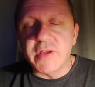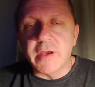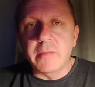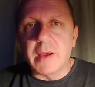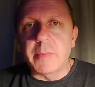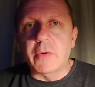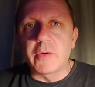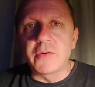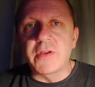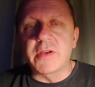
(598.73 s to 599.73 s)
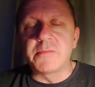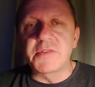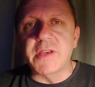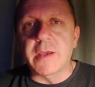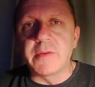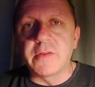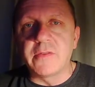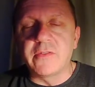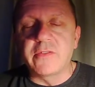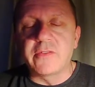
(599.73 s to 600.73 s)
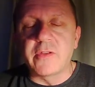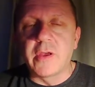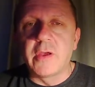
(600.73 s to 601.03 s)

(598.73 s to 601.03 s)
I borrowed Simon's